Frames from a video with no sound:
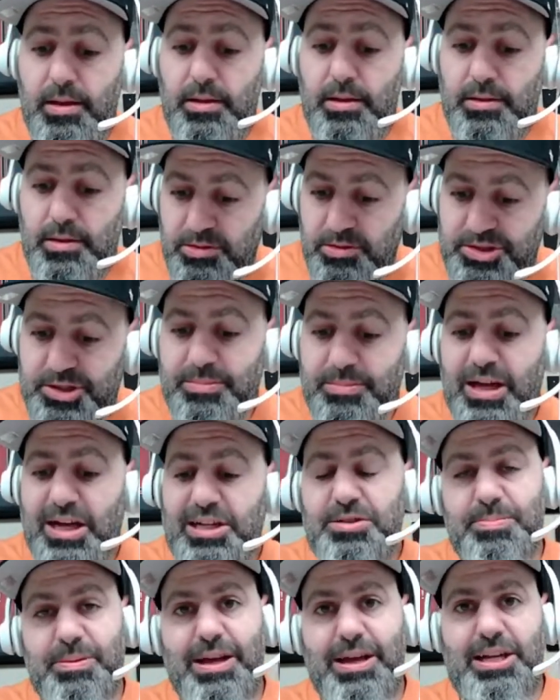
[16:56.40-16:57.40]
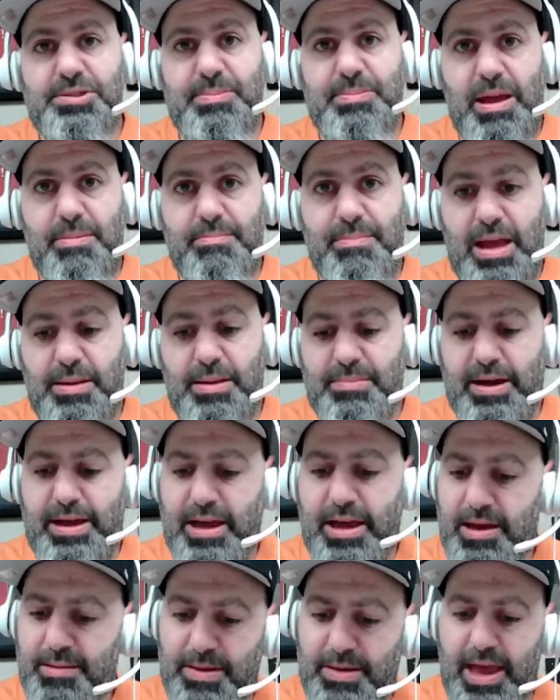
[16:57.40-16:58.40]
There were some nice plays being made by
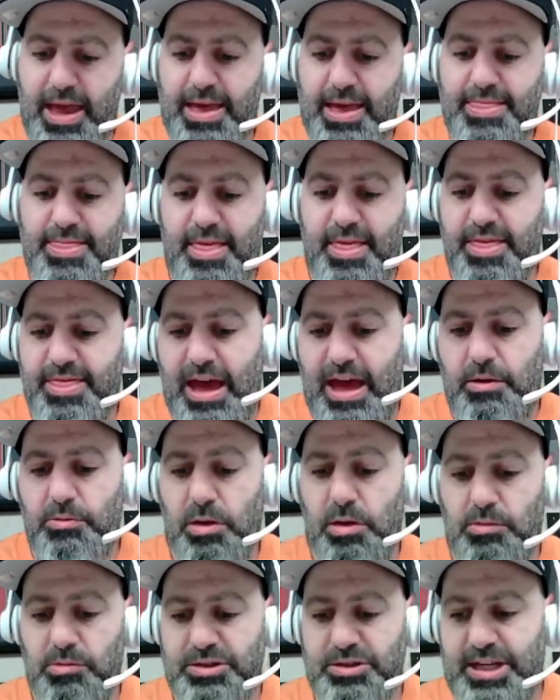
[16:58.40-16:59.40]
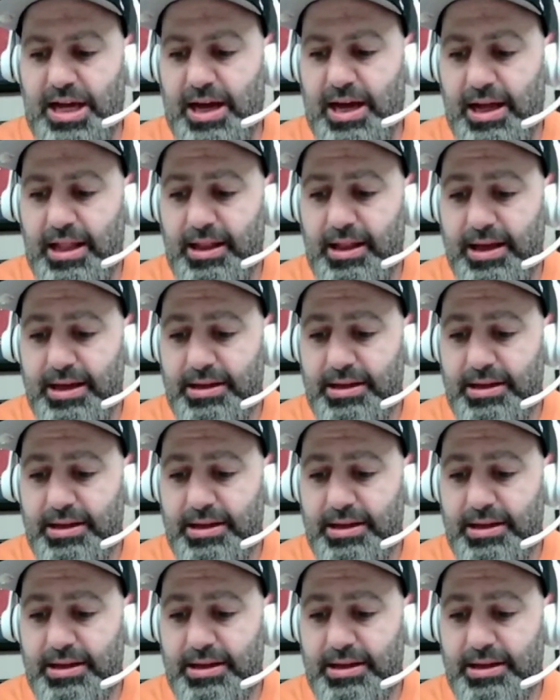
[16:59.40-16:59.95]
him, and that one was a highlight